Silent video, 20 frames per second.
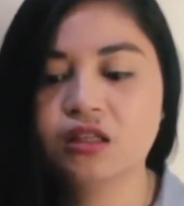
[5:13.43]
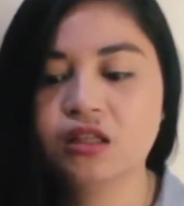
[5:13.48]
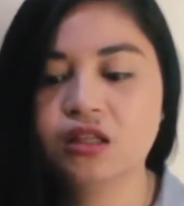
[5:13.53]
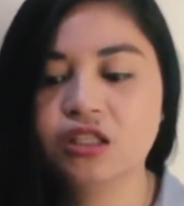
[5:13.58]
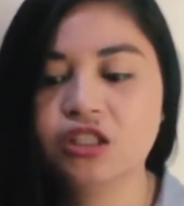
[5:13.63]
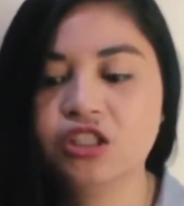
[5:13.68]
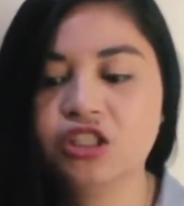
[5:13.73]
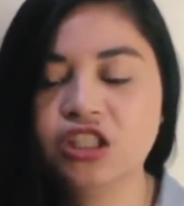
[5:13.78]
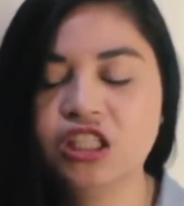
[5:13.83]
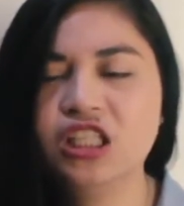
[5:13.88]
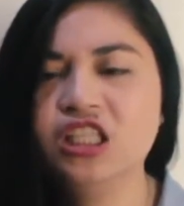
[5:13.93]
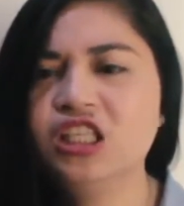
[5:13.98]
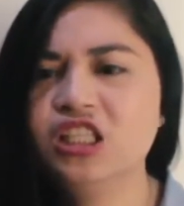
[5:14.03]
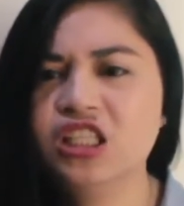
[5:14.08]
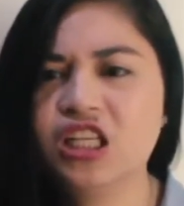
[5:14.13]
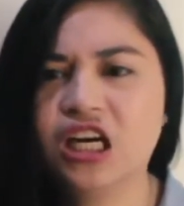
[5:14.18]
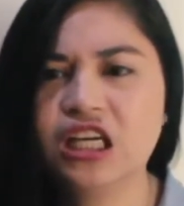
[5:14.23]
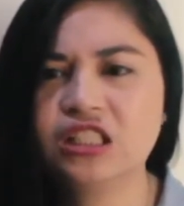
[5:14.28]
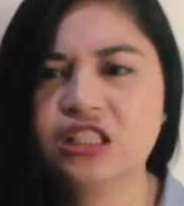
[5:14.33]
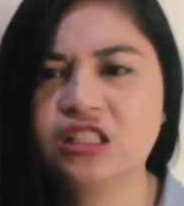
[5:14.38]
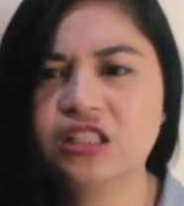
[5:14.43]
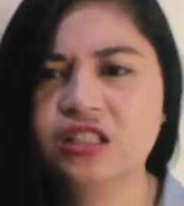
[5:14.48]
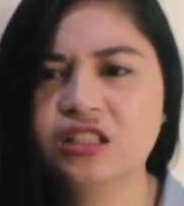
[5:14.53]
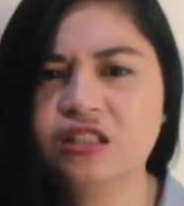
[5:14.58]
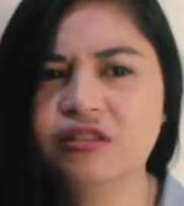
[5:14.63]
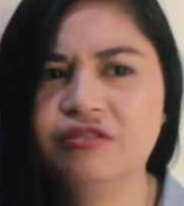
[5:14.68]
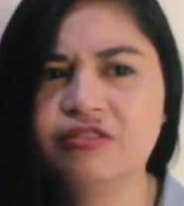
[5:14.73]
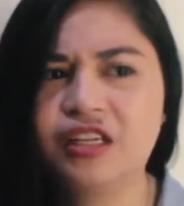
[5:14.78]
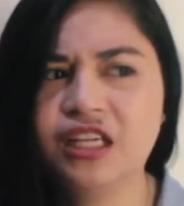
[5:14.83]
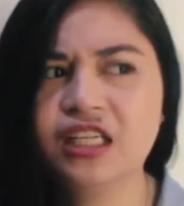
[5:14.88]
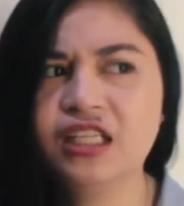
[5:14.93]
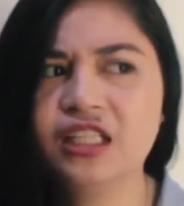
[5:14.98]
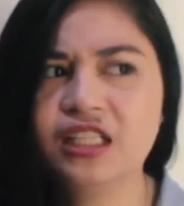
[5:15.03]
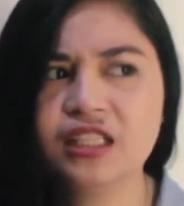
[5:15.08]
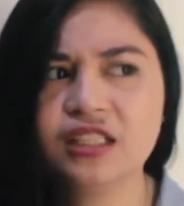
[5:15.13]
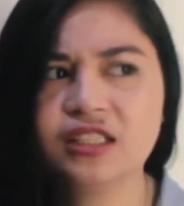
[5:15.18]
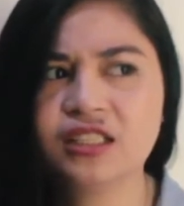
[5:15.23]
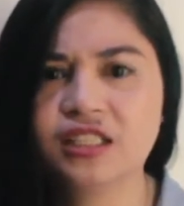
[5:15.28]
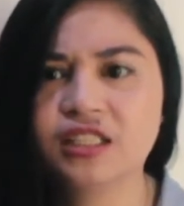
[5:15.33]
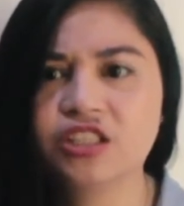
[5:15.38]
she did not. The funny thing
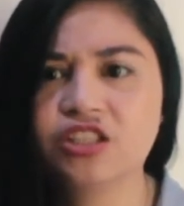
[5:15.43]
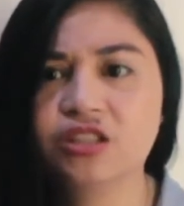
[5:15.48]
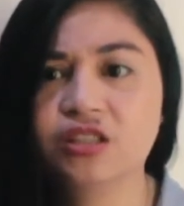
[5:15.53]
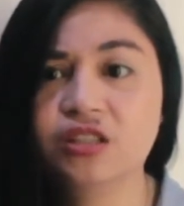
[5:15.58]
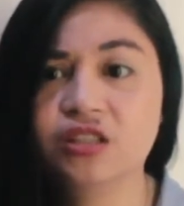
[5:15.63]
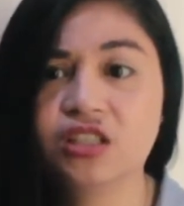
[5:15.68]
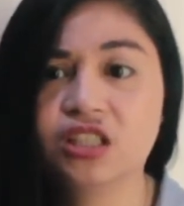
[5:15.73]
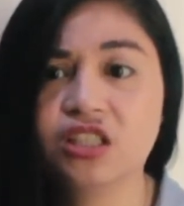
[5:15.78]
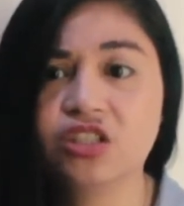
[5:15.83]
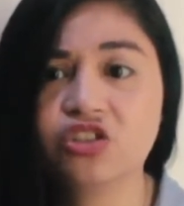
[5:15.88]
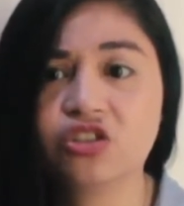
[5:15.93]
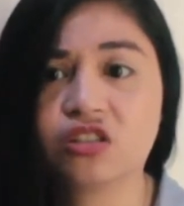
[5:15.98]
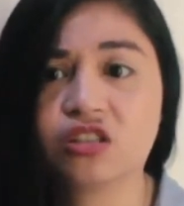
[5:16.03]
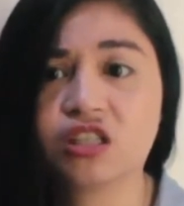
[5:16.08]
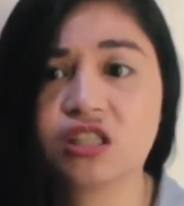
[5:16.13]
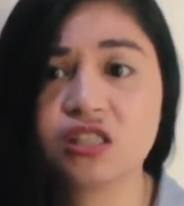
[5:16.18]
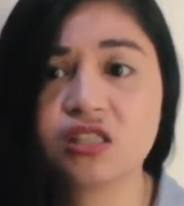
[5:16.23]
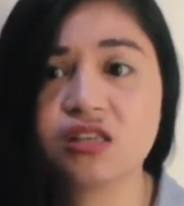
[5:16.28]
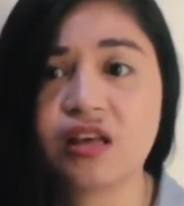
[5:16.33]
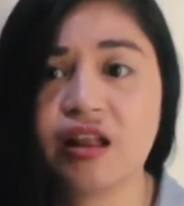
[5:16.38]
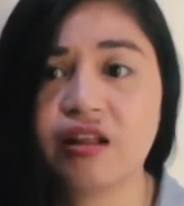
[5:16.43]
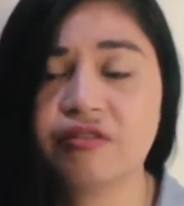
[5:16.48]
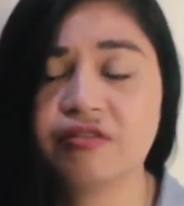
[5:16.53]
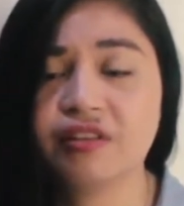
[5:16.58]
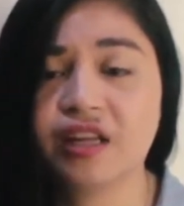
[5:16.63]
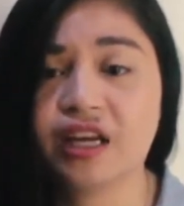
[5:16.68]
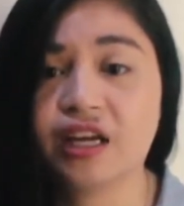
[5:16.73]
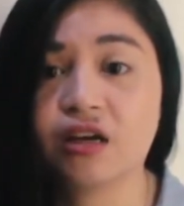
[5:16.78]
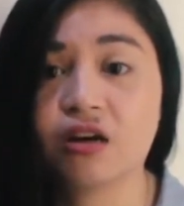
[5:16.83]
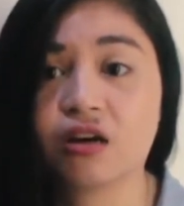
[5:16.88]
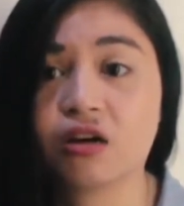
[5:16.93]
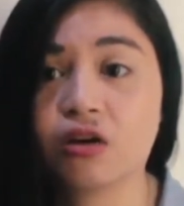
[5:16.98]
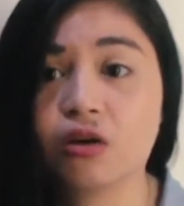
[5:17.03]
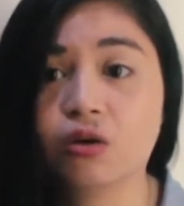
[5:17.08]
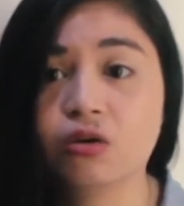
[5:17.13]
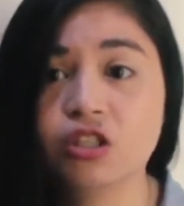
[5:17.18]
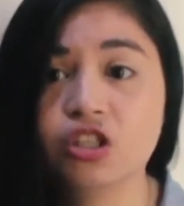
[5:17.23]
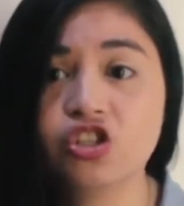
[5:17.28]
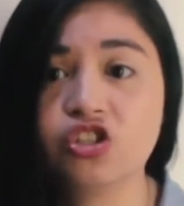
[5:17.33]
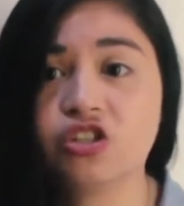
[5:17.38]
is that she did not insure herself, like her
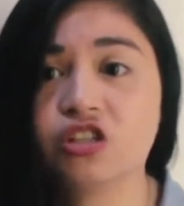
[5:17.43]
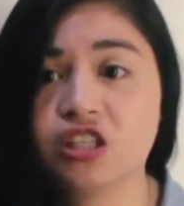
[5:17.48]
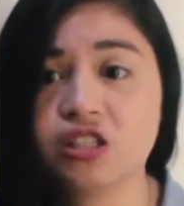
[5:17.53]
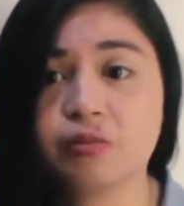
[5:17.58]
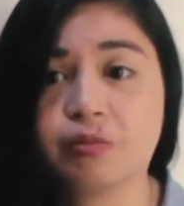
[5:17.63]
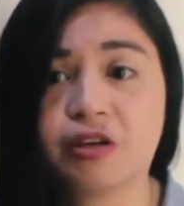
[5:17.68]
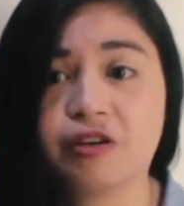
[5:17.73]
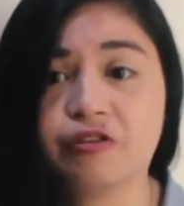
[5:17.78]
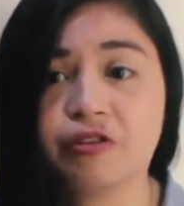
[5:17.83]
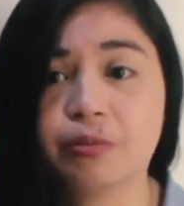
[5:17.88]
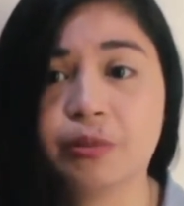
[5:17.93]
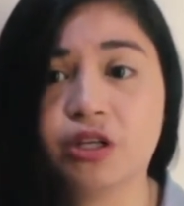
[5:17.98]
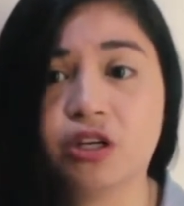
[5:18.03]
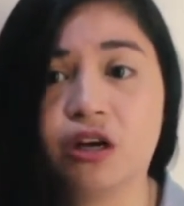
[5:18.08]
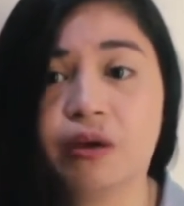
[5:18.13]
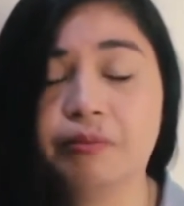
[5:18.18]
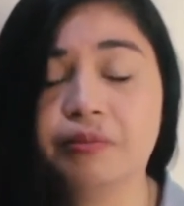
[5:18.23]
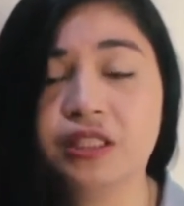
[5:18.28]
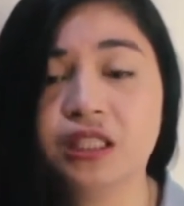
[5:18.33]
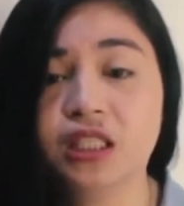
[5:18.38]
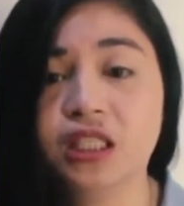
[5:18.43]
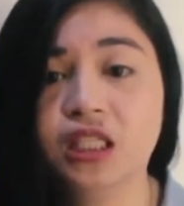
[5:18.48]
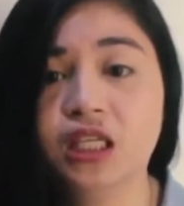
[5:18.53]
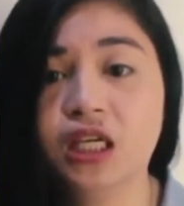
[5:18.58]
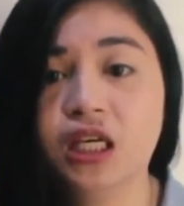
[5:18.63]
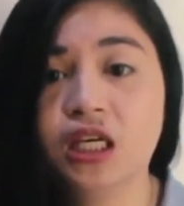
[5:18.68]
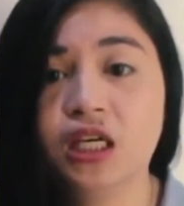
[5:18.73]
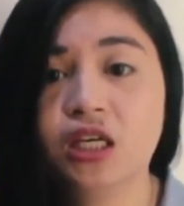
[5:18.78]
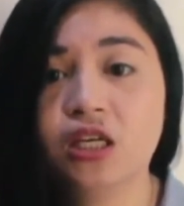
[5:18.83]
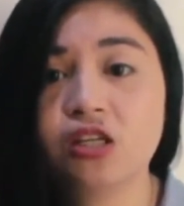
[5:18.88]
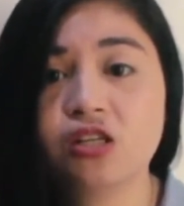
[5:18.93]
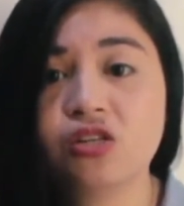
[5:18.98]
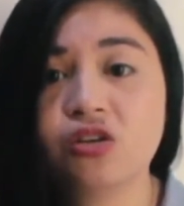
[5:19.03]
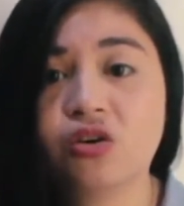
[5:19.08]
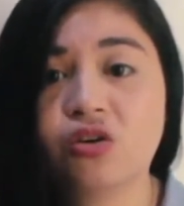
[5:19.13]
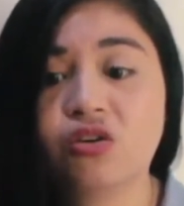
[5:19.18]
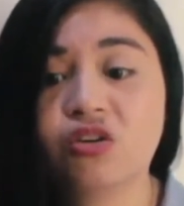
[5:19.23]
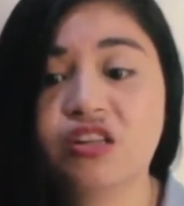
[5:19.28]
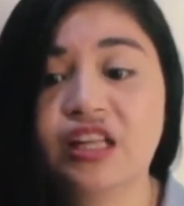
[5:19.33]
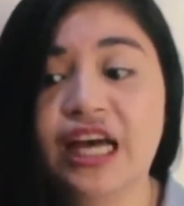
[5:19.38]
own insurance apart from the company.
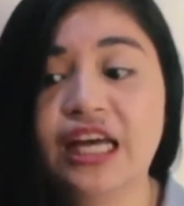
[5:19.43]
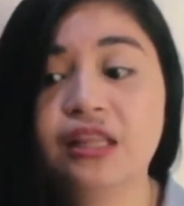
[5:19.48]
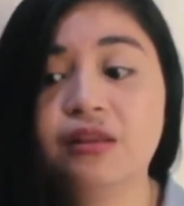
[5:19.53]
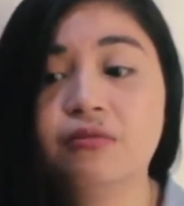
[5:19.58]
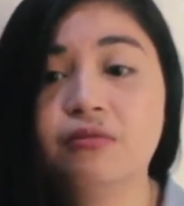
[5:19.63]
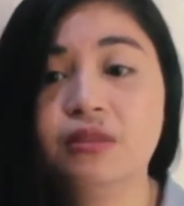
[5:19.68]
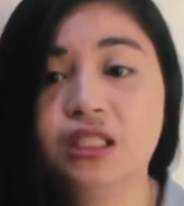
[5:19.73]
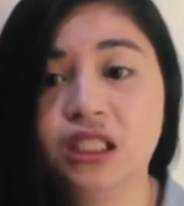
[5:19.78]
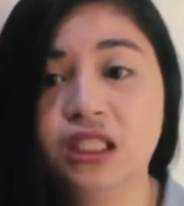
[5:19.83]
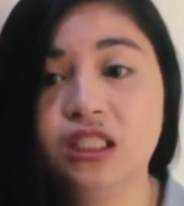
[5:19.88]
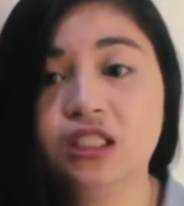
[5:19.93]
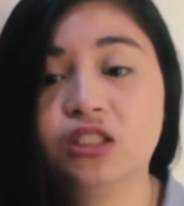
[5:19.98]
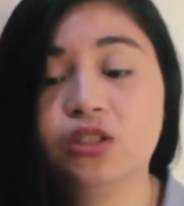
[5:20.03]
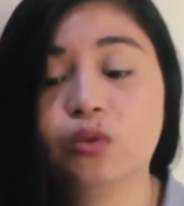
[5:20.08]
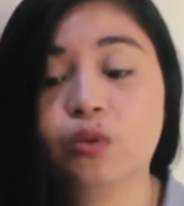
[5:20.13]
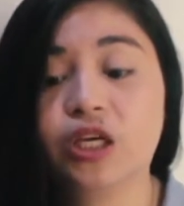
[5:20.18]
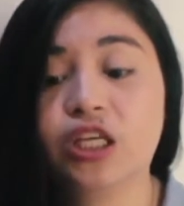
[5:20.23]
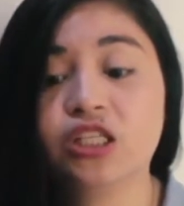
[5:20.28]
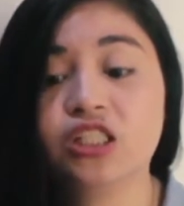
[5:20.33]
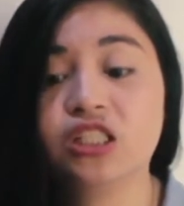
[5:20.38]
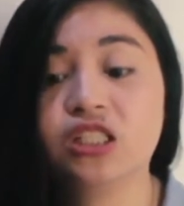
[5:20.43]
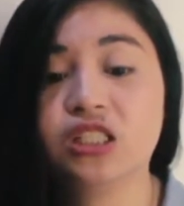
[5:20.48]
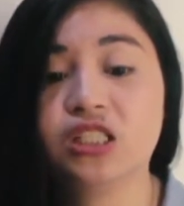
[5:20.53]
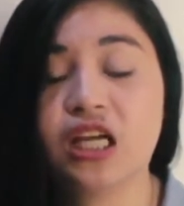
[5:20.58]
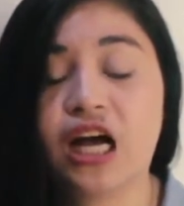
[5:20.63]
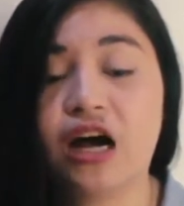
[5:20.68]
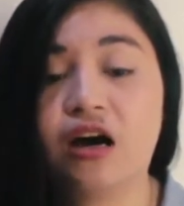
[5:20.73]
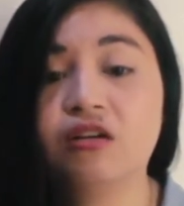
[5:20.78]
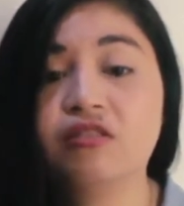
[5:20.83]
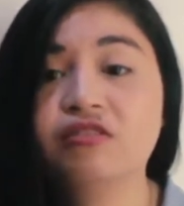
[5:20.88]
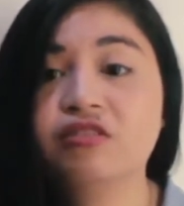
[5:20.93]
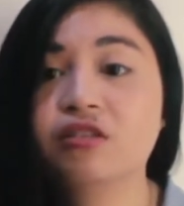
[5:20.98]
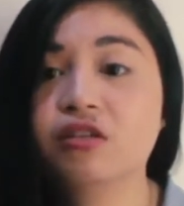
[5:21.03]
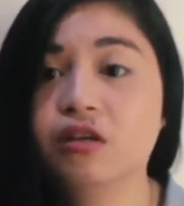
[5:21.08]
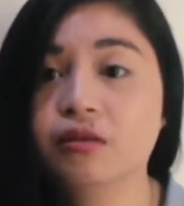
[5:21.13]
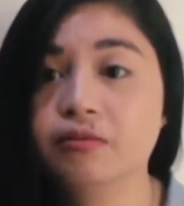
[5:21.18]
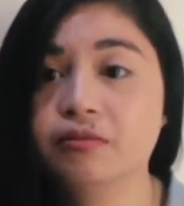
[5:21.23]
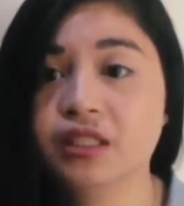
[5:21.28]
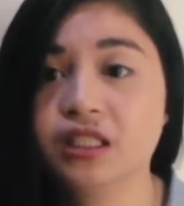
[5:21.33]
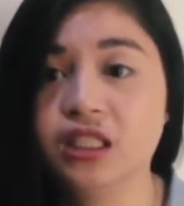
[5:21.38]
So that means when she's out of the
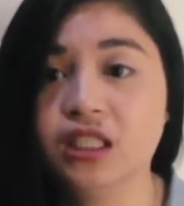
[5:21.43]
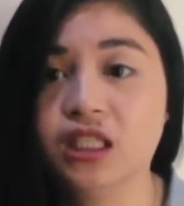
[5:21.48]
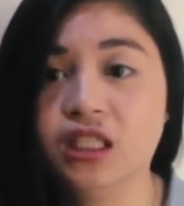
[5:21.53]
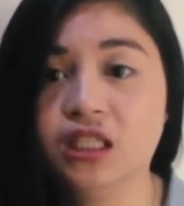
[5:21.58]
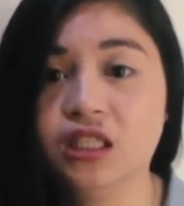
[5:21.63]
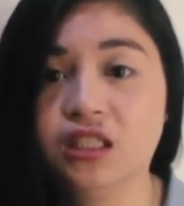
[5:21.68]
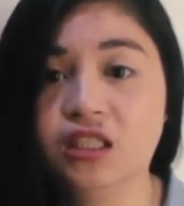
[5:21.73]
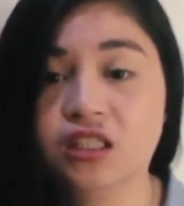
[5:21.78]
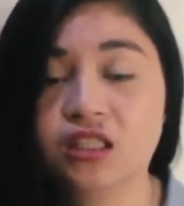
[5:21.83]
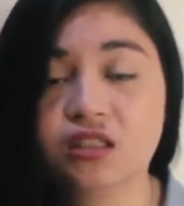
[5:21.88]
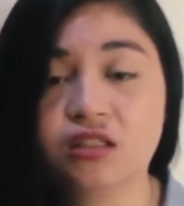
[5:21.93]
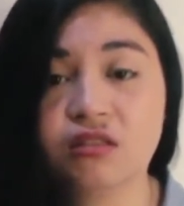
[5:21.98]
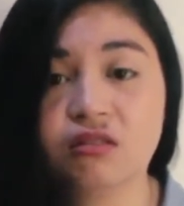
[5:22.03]
company, that